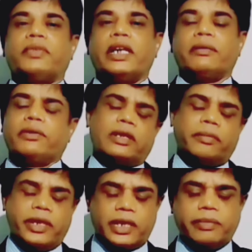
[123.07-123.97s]

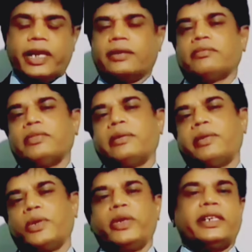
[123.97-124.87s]
years back,
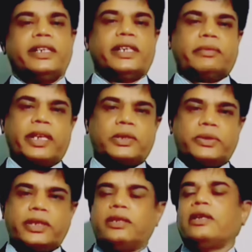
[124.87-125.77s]
and 200 years back
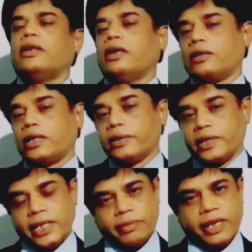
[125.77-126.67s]
story, or
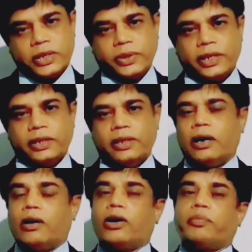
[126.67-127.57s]
1,000 years back story,
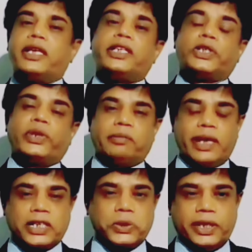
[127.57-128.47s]
or prehistoric
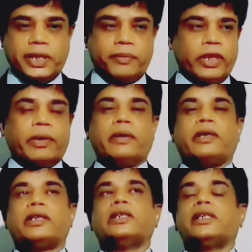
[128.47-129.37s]
back story,
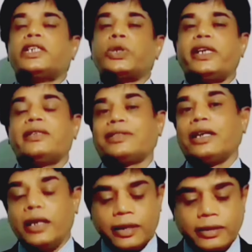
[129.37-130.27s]
whatever the historians
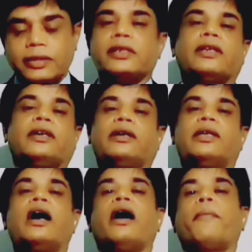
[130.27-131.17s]
unearth,
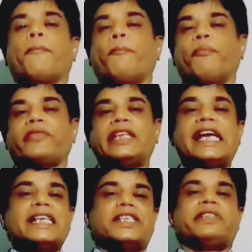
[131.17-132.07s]
the
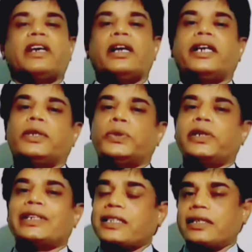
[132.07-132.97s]
things which are related to
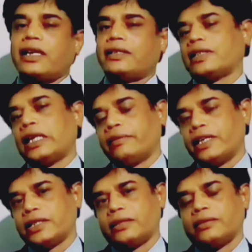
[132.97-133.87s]
the textiles
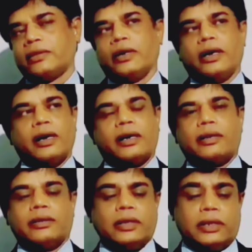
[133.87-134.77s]
invention
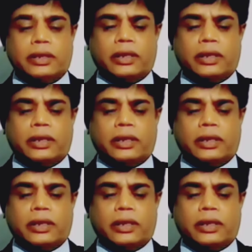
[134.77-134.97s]
are